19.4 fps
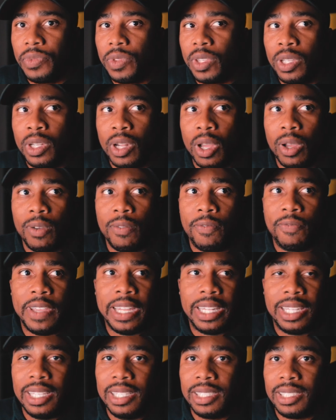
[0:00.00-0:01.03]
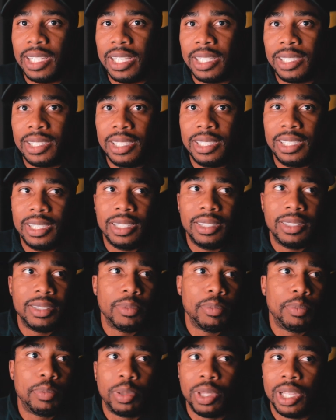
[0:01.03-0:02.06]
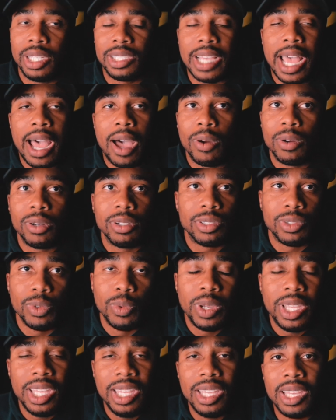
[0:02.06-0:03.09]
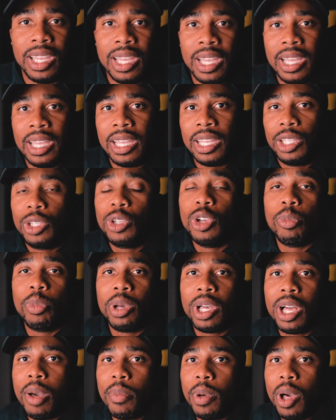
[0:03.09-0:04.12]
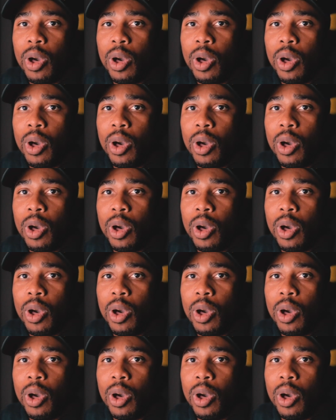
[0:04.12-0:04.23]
you know, 50, 60 plus hours a week, you're gonna become a